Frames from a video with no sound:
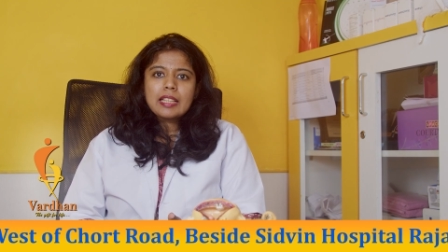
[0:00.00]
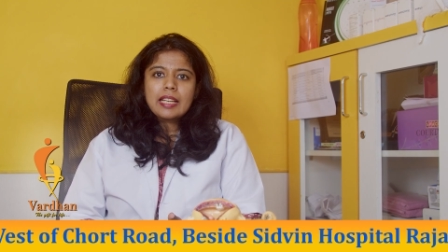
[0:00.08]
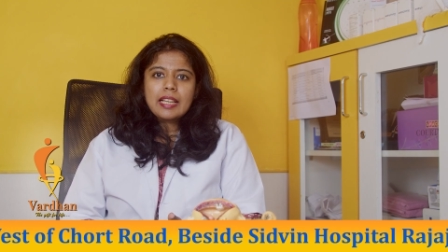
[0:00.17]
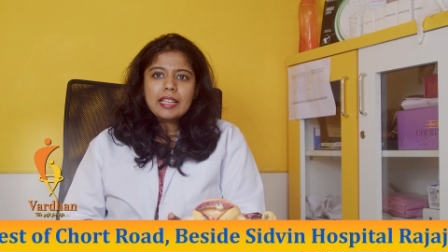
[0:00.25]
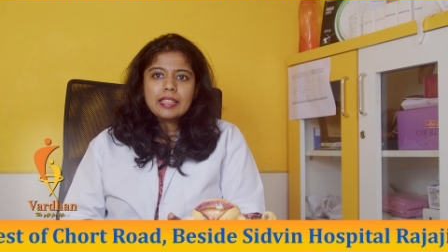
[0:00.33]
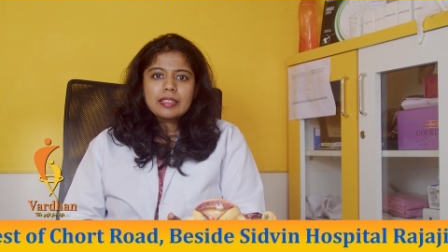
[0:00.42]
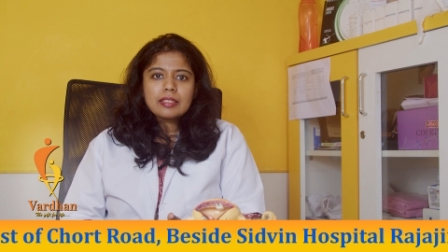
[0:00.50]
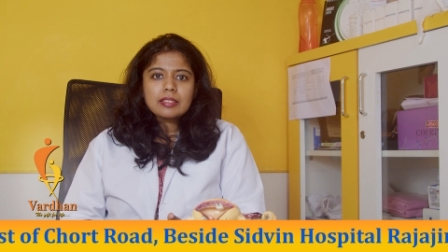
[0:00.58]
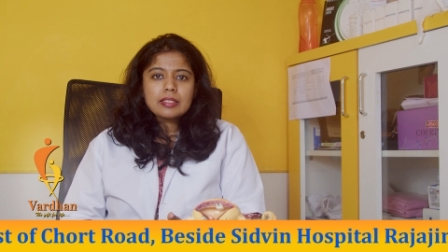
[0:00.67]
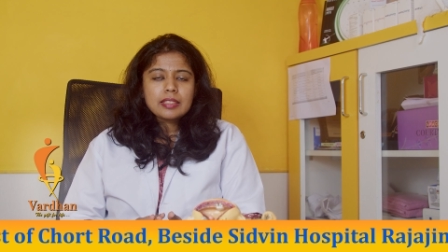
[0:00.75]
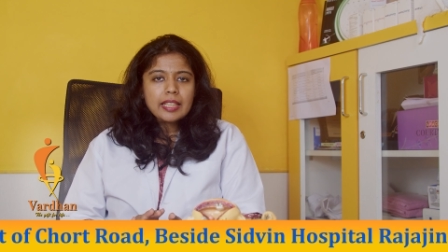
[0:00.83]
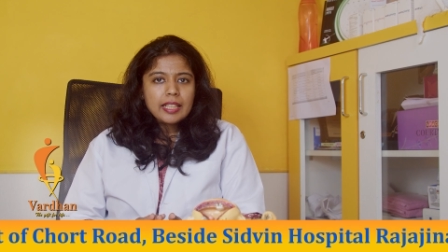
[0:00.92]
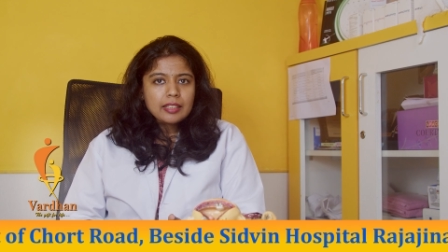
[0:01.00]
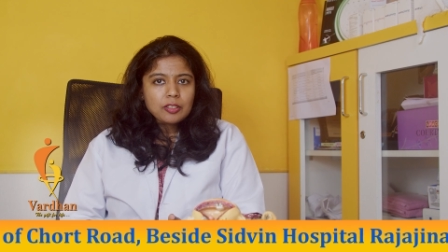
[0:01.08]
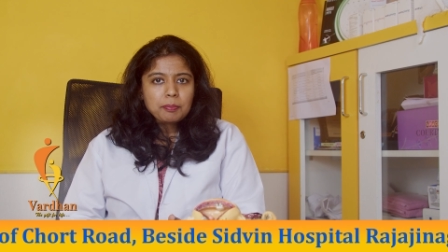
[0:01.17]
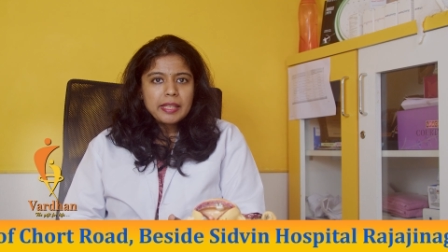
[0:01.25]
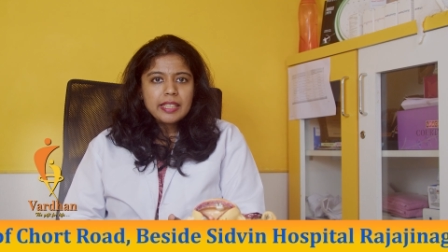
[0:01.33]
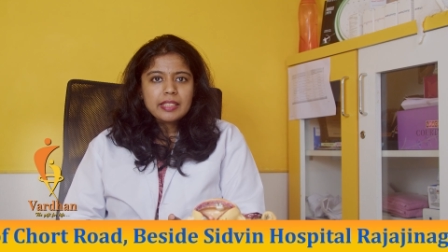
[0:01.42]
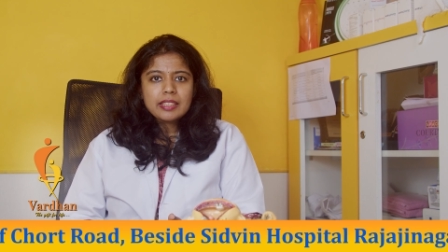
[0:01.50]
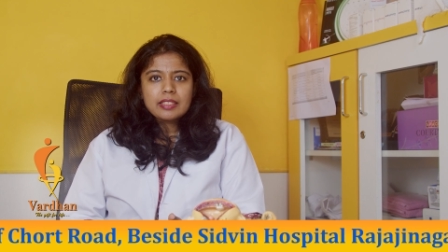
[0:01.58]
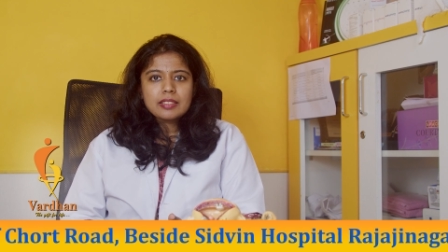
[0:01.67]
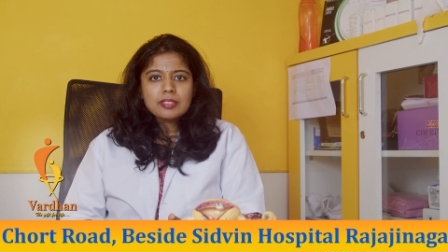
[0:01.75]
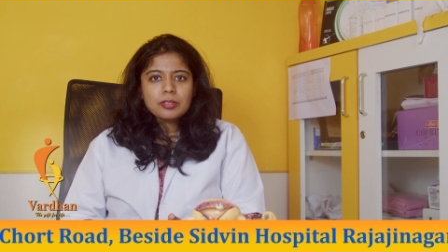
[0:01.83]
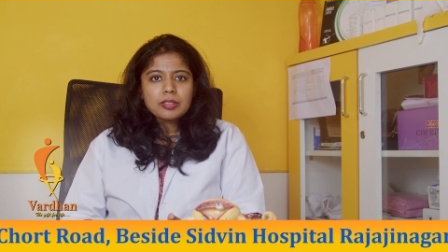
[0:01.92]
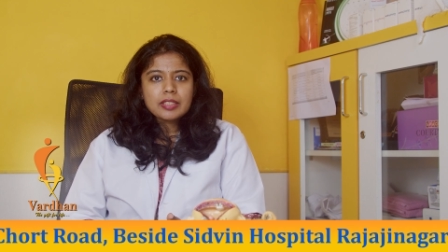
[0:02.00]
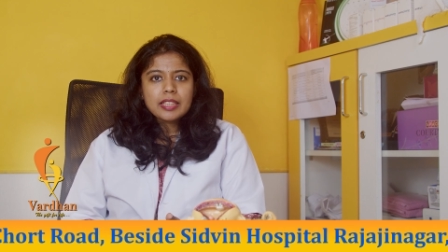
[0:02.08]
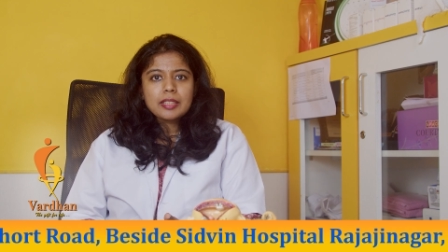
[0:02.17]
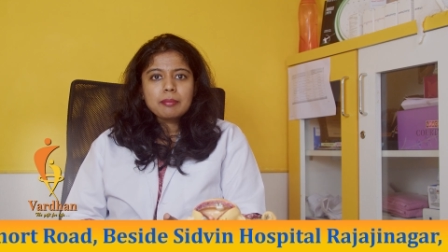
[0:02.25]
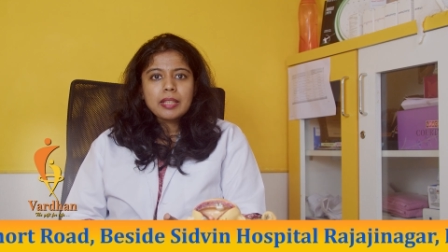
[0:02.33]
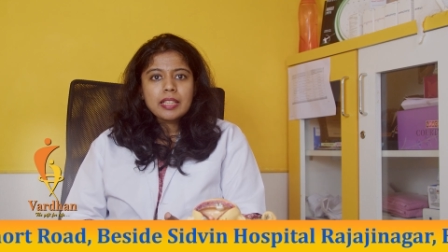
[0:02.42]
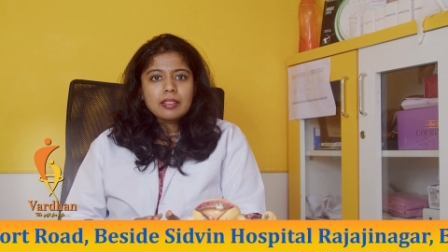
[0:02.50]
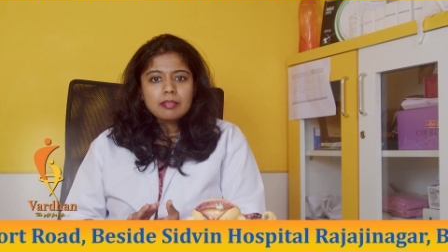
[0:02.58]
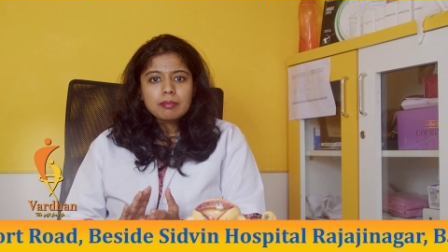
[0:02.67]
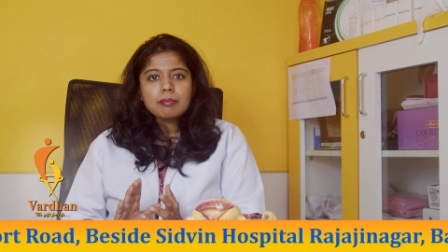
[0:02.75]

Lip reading: and take your painkillers on time. And